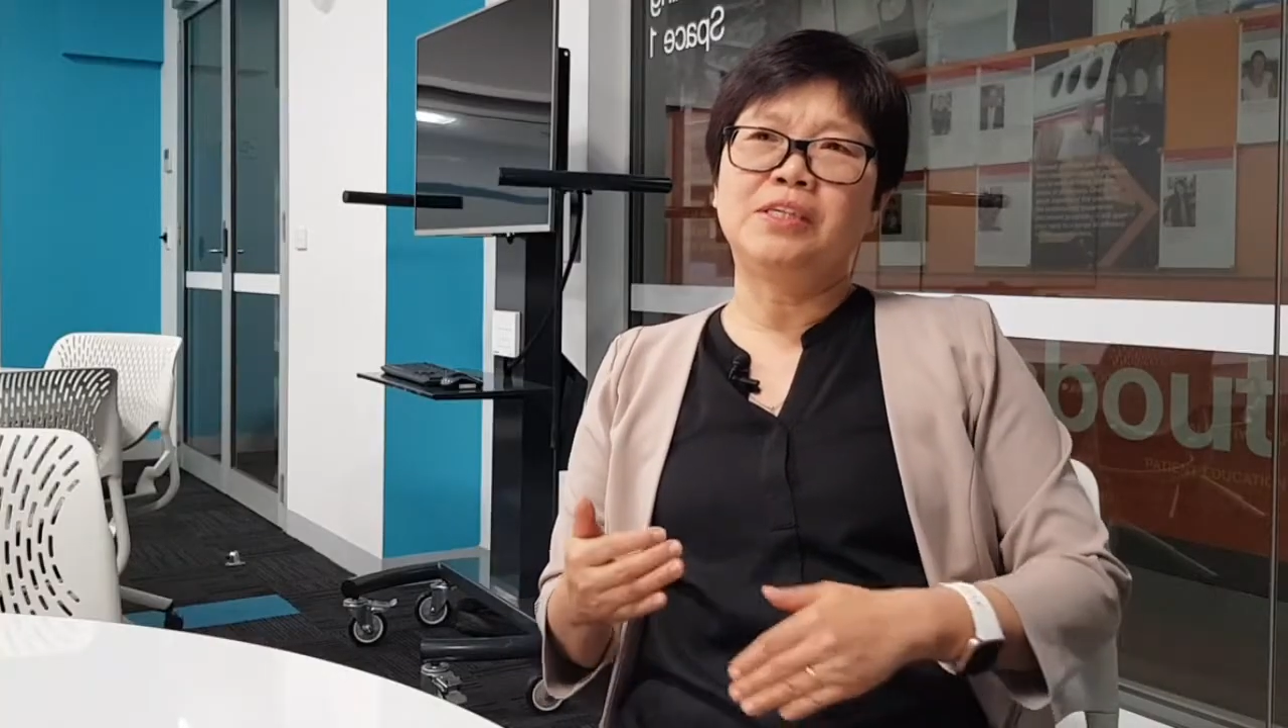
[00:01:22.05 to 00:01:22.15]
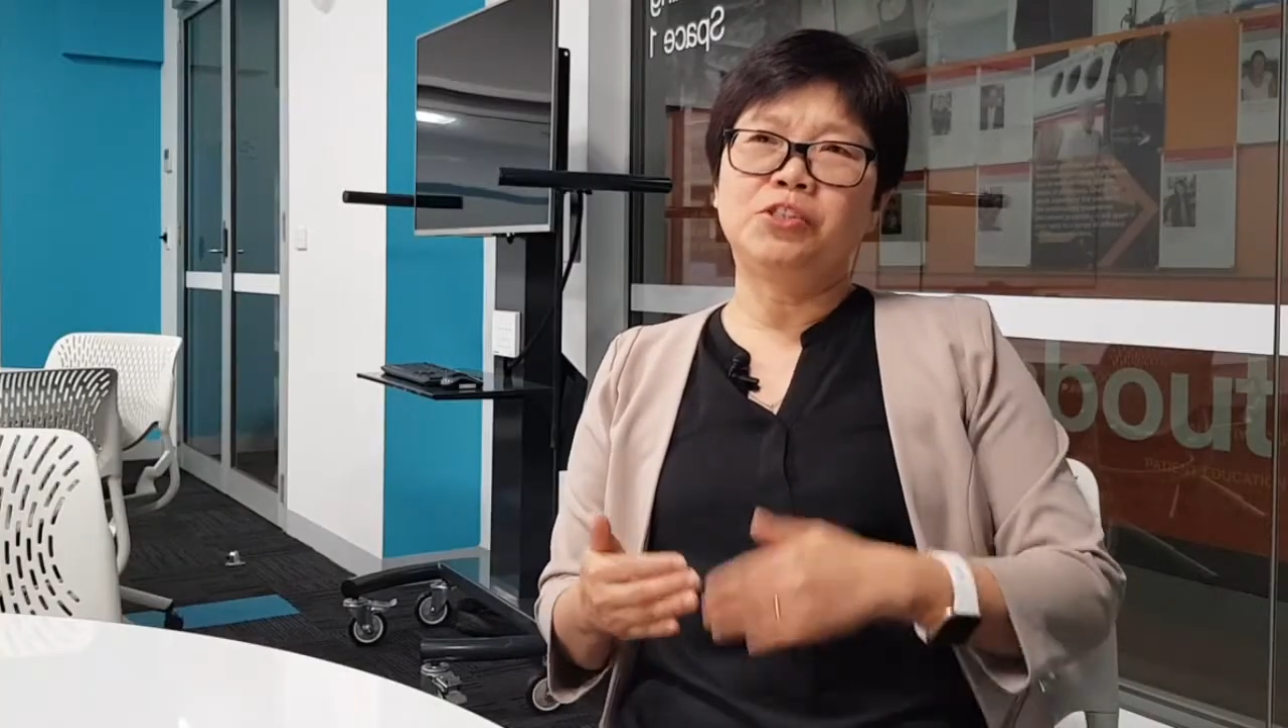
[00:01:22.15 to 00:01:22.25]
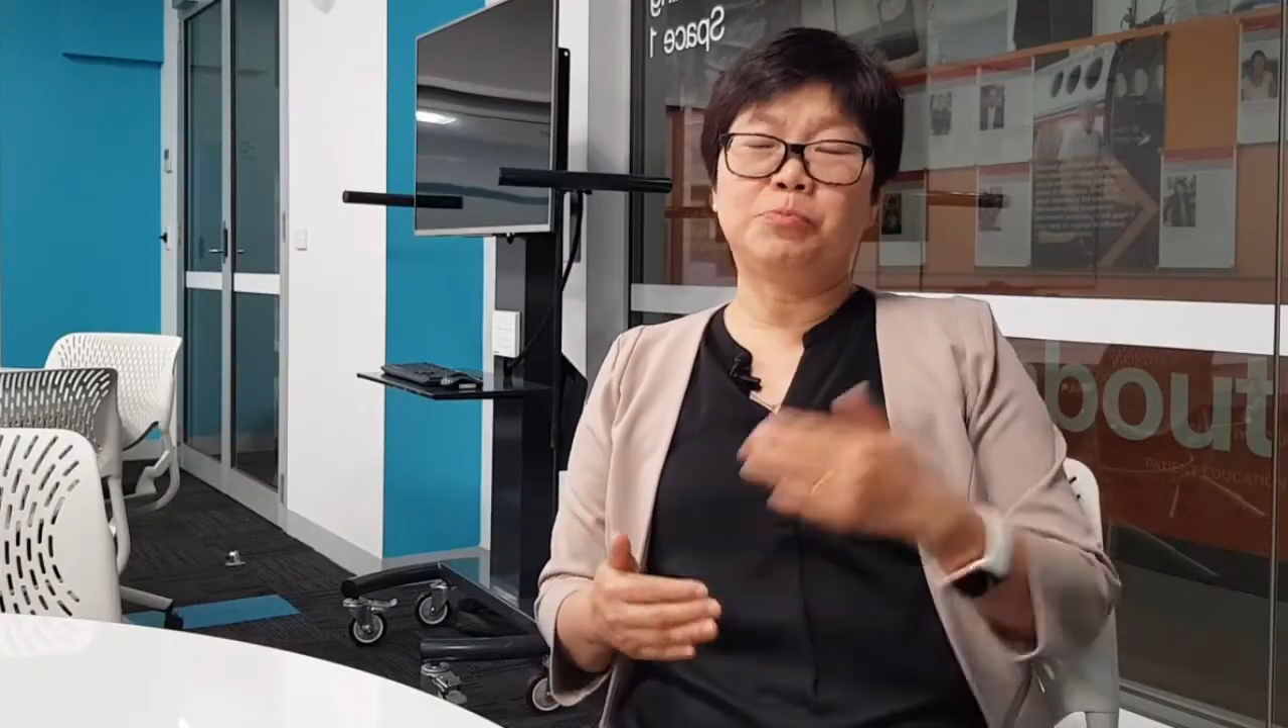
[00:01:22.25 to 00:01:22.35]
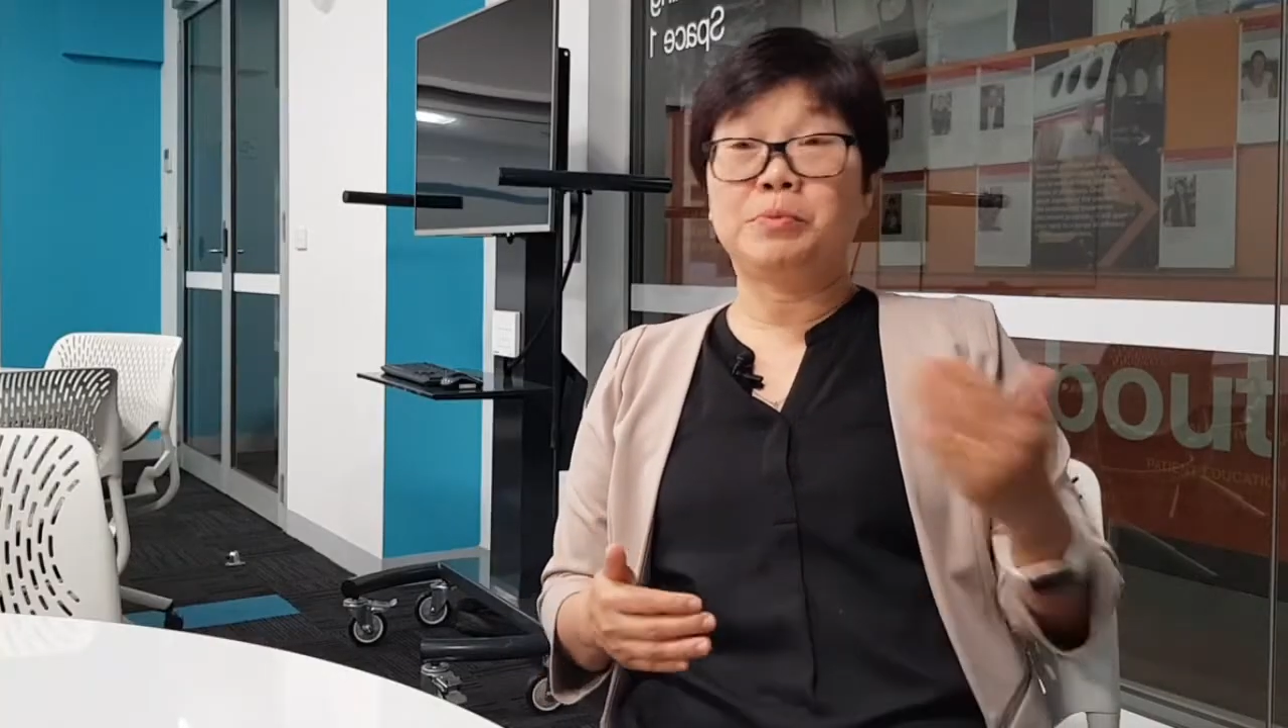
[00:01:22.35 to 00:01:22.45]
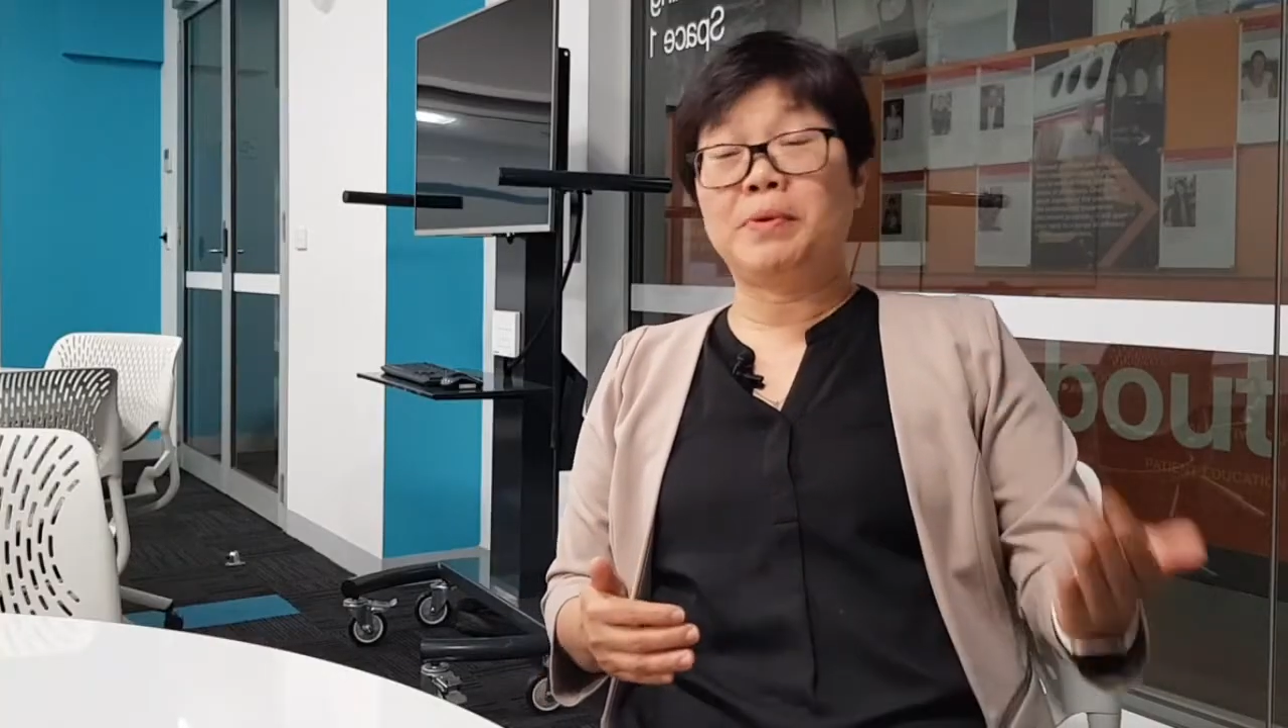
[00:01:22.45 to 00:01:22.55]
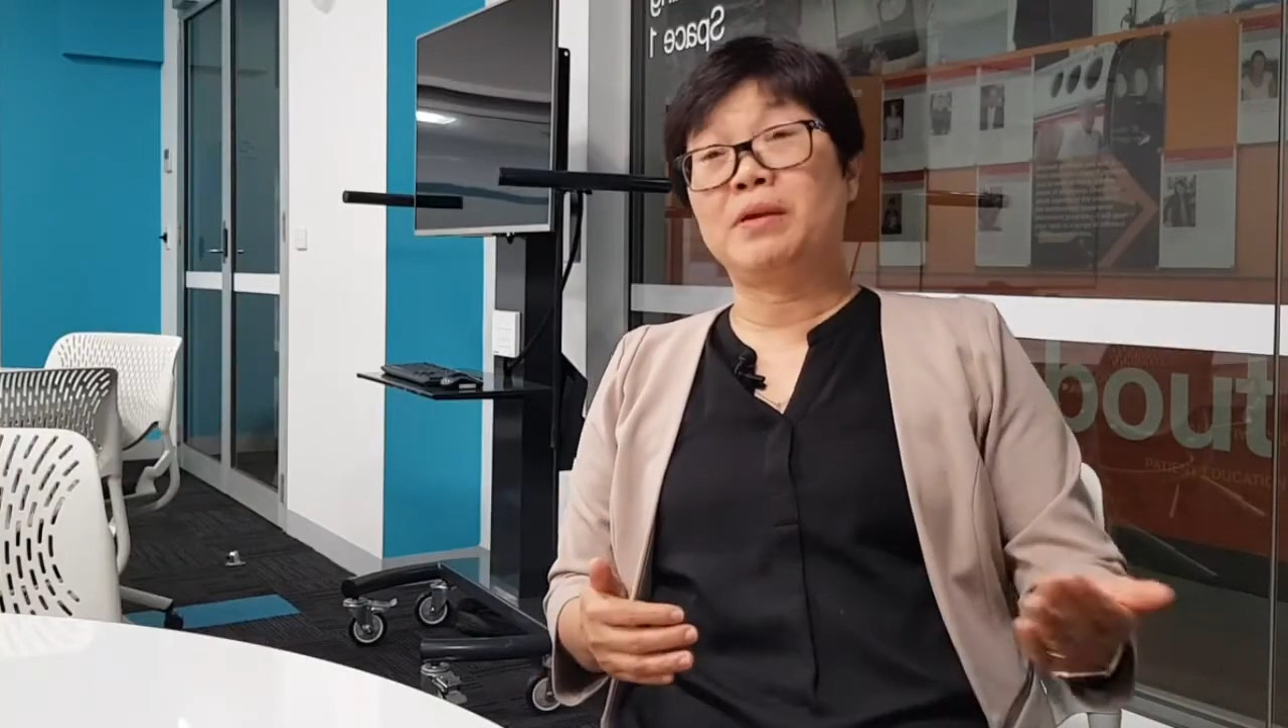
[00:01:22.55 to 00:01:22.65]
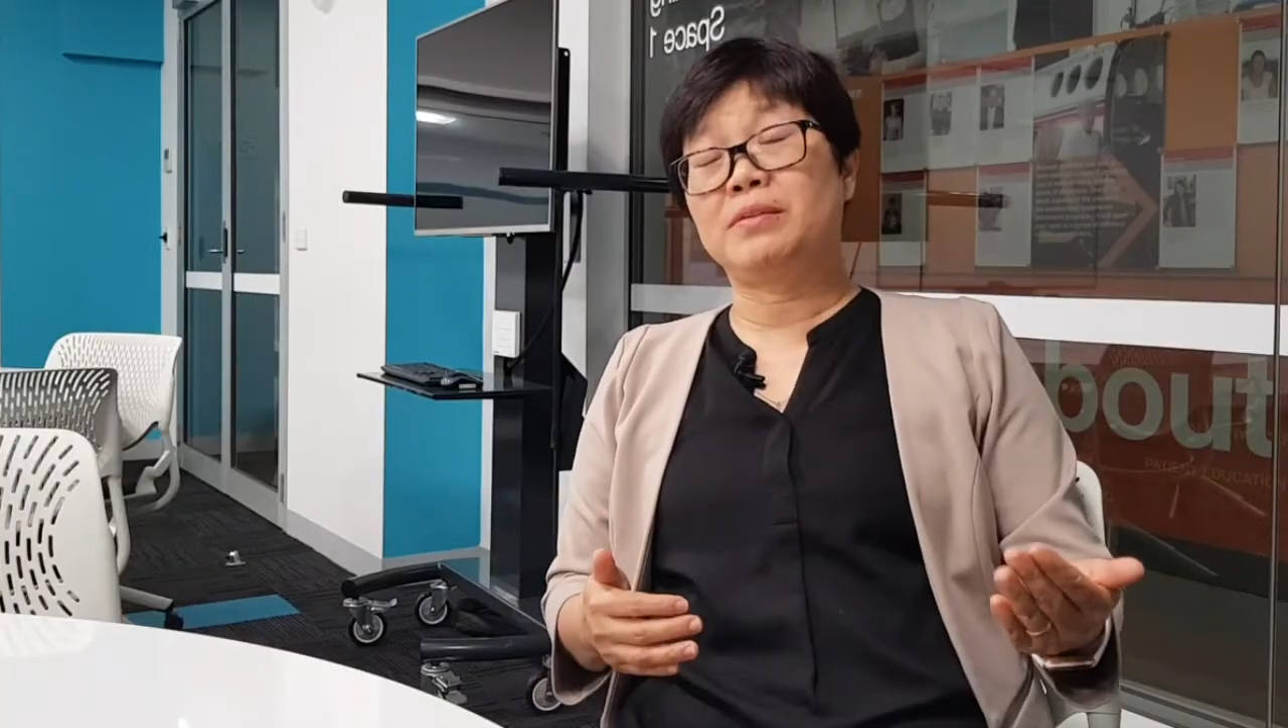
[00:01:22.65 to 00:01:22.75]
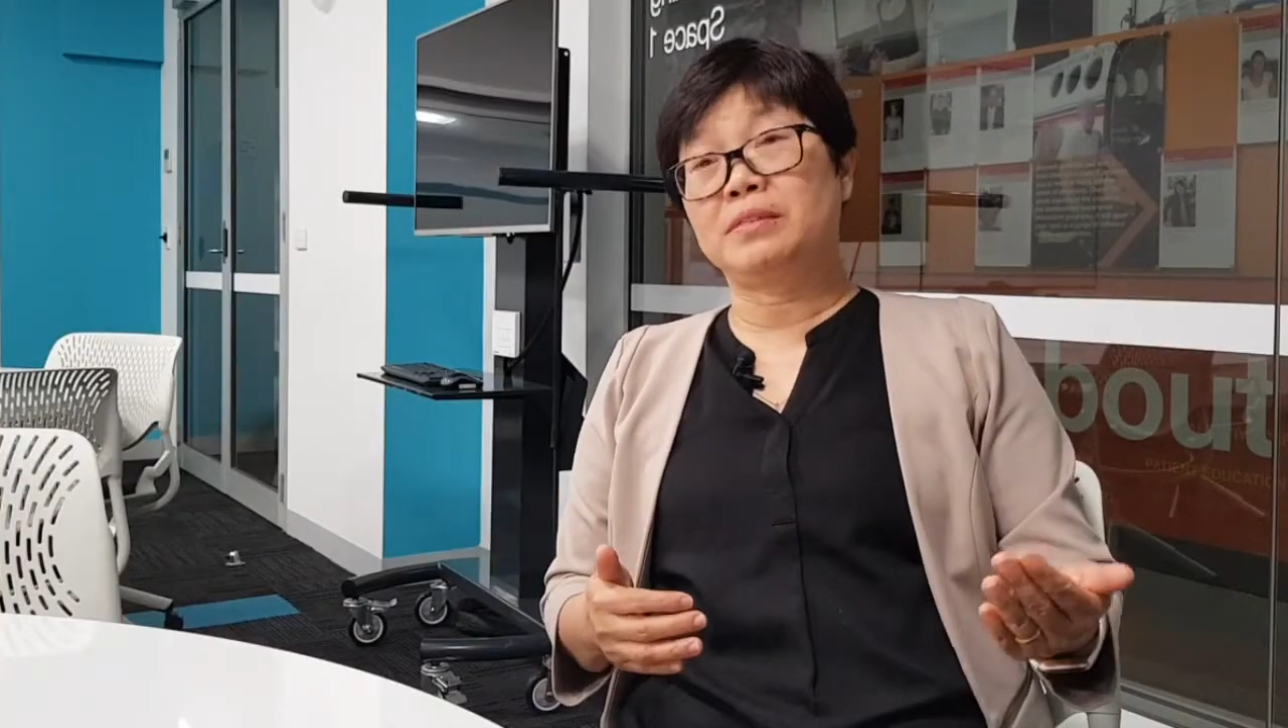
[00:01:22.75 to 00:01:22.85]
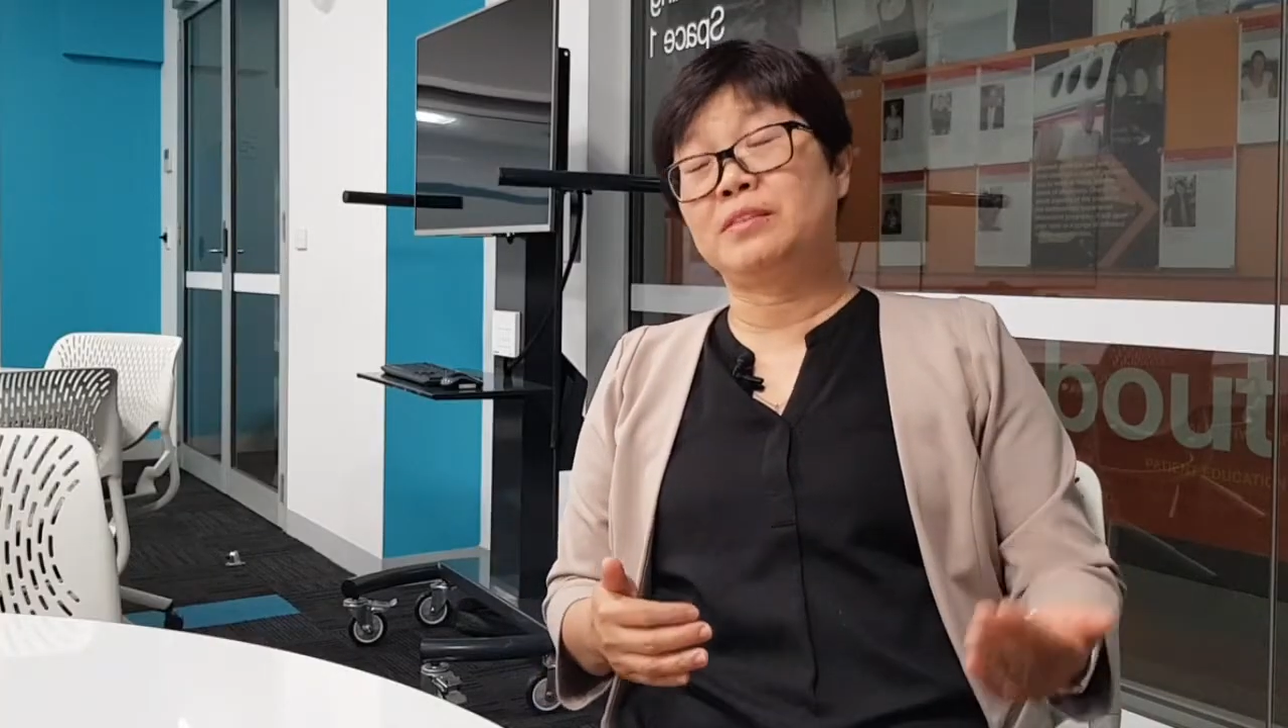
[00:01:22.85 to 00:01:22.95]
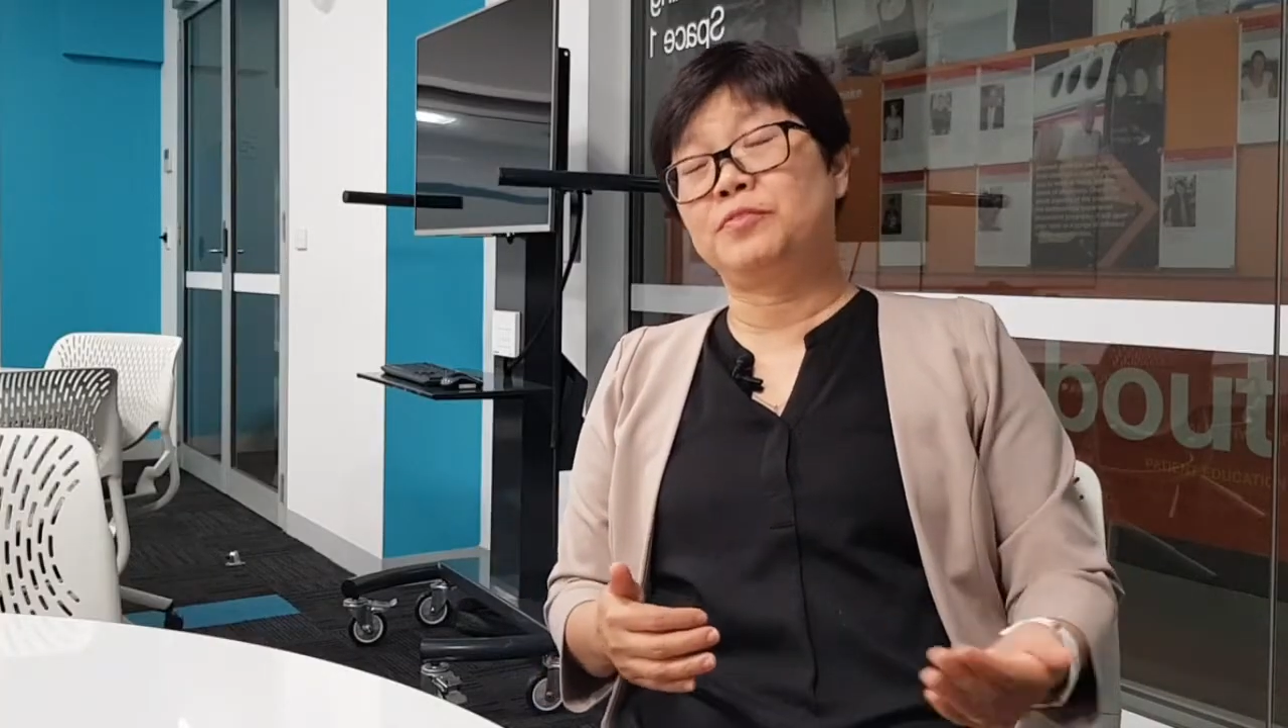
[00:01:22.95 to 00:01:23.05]
to prepare
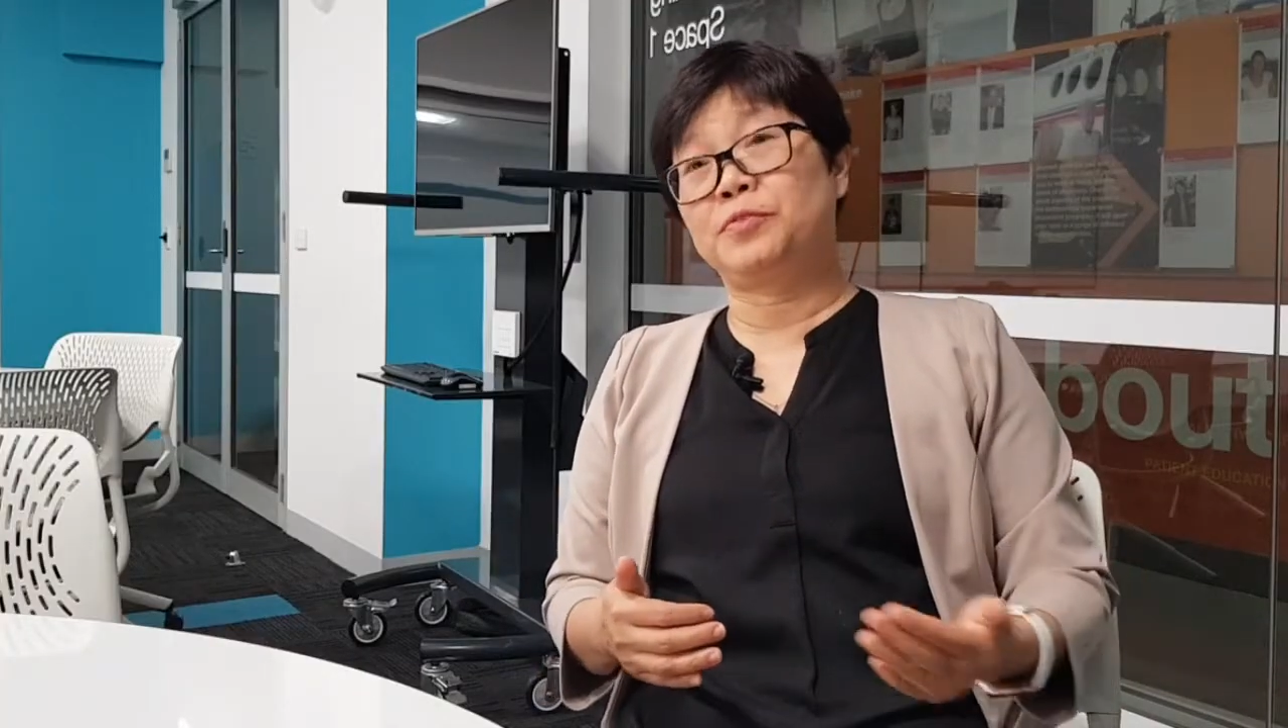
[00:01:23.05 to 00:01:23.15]
ourselves